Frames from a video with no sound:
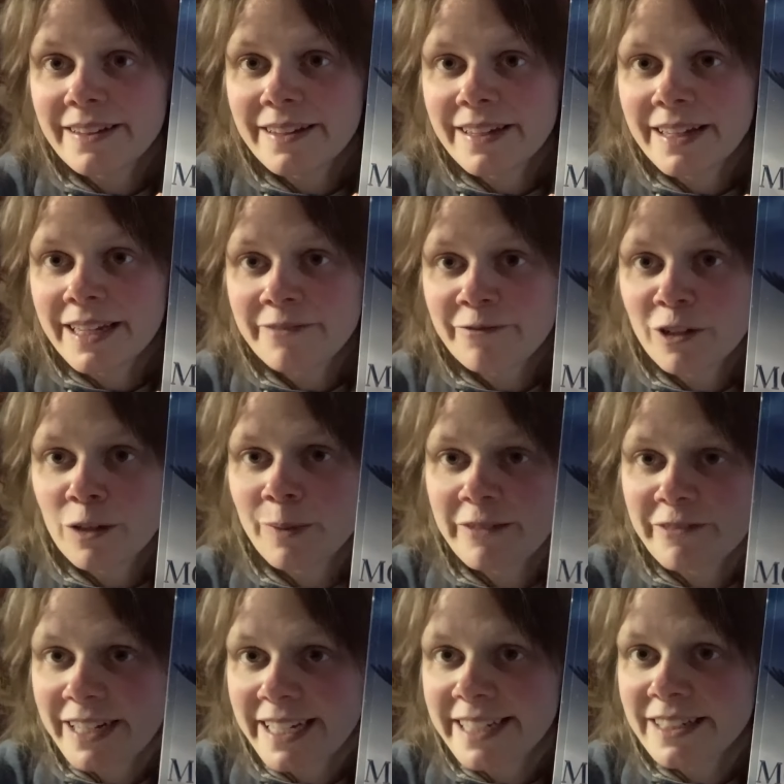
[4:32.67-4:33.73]
It will be
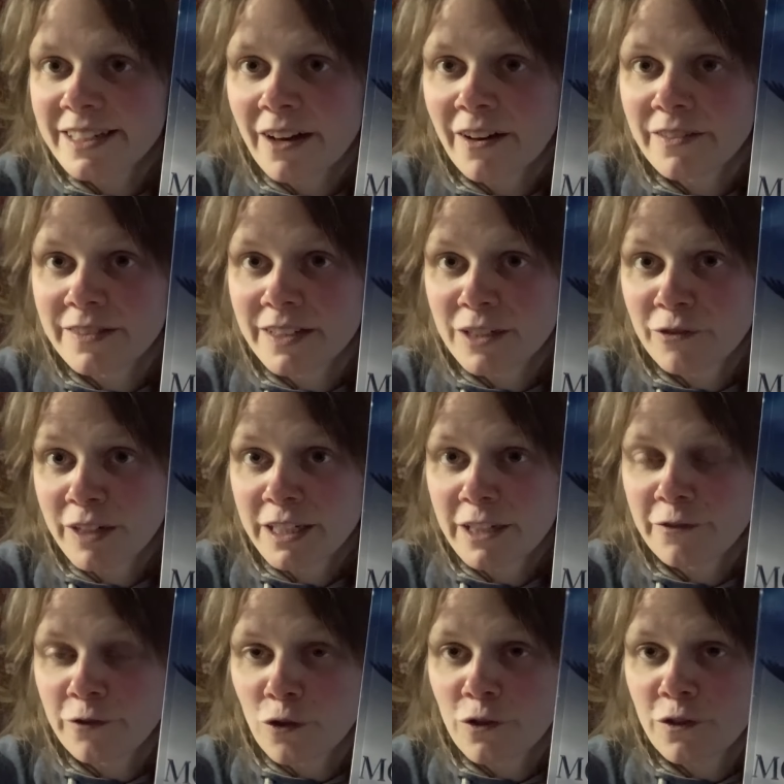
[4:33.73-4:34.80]
released on the
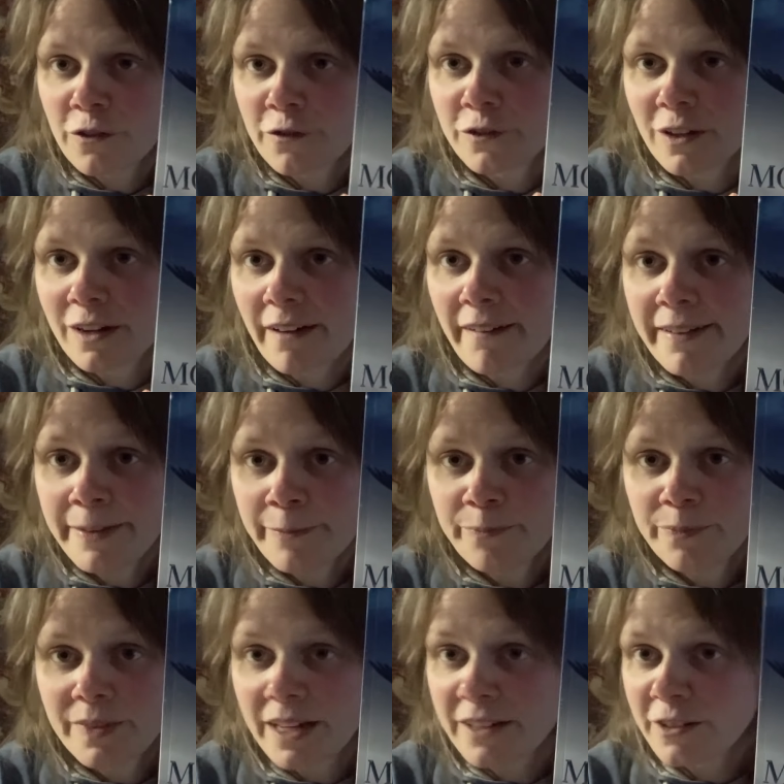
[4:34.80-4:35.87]
24th of July,
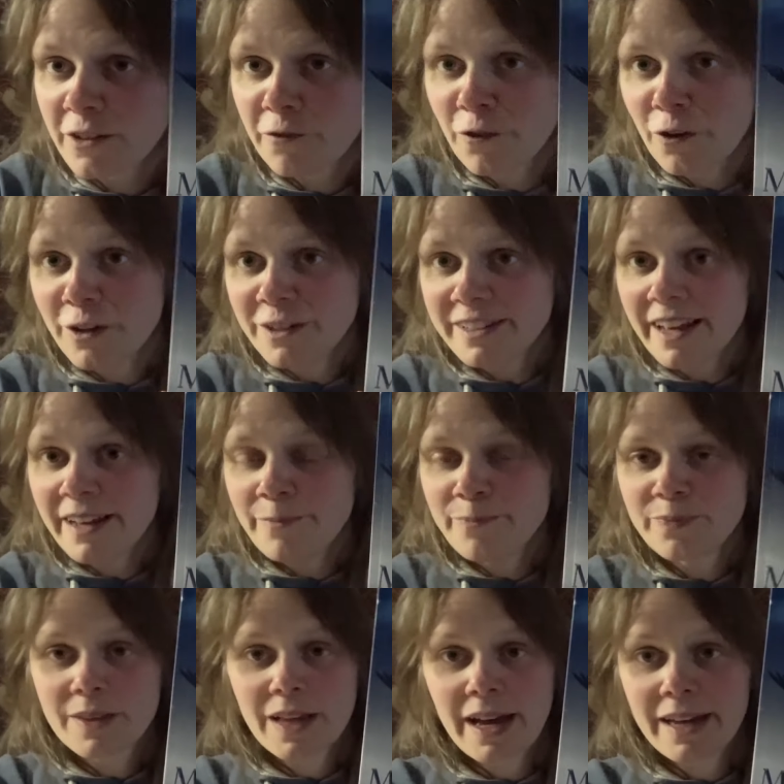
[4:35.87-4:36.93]
that's on Thursday.
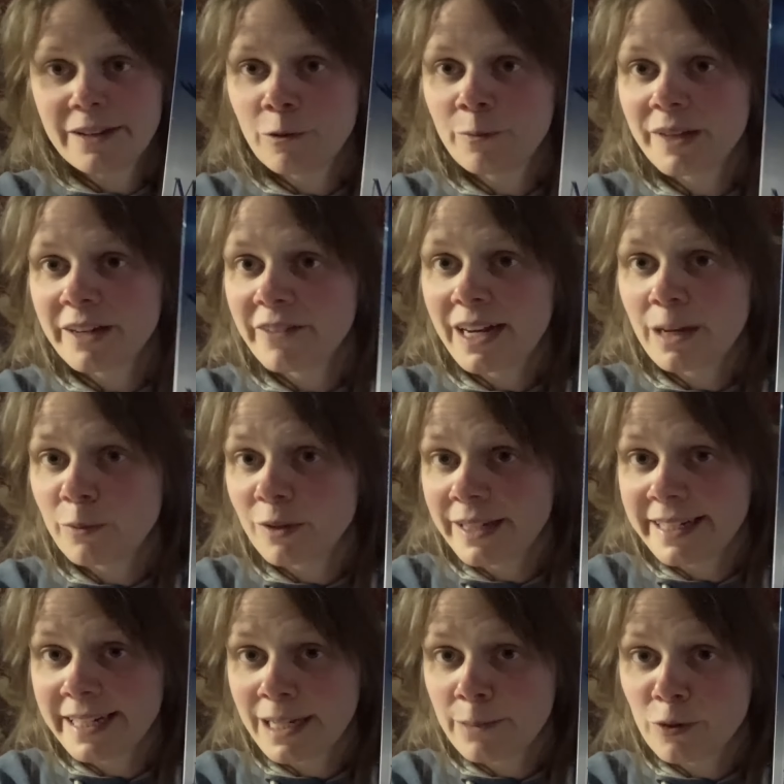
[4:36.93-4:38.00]
And it will be available
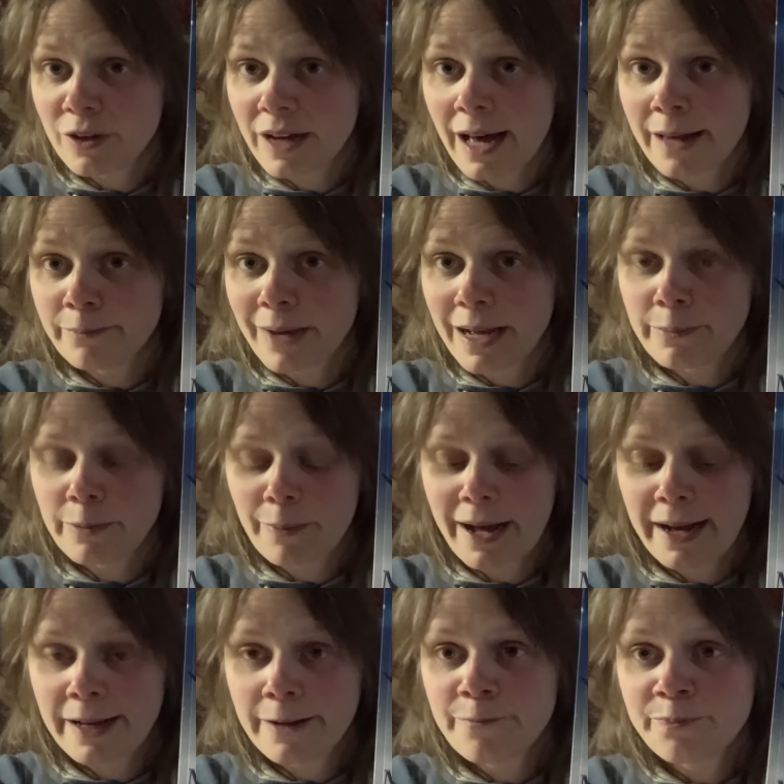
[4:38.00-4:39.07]
in ebook and
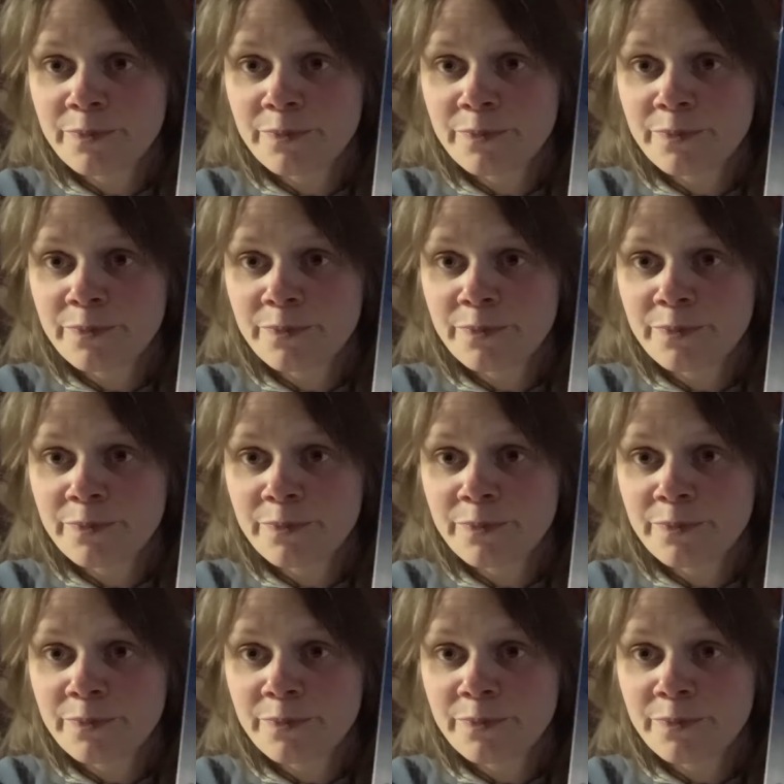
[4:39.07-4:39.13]
paperback.